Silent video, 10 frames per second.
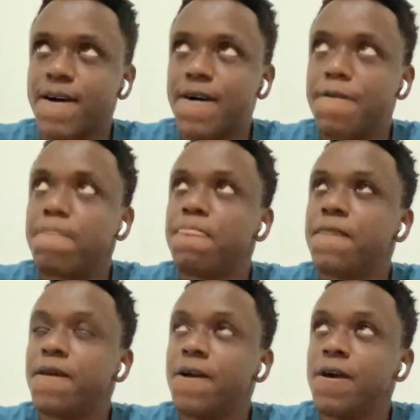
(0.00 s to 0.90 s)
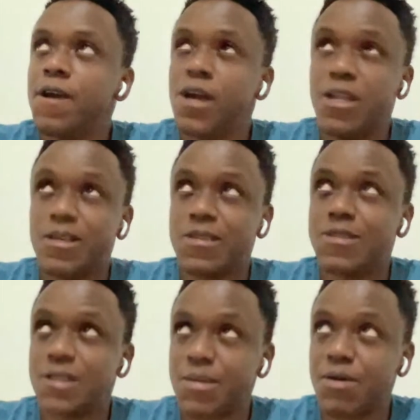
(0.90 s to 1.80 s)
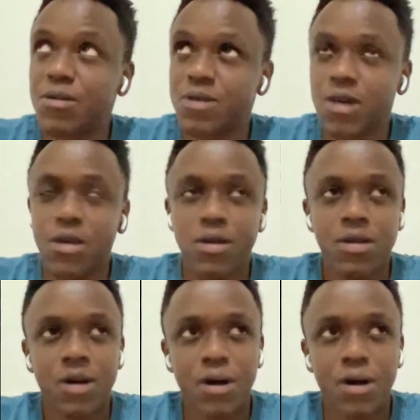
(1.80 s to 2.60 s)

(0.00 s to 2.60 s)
uh, in the system. I'll say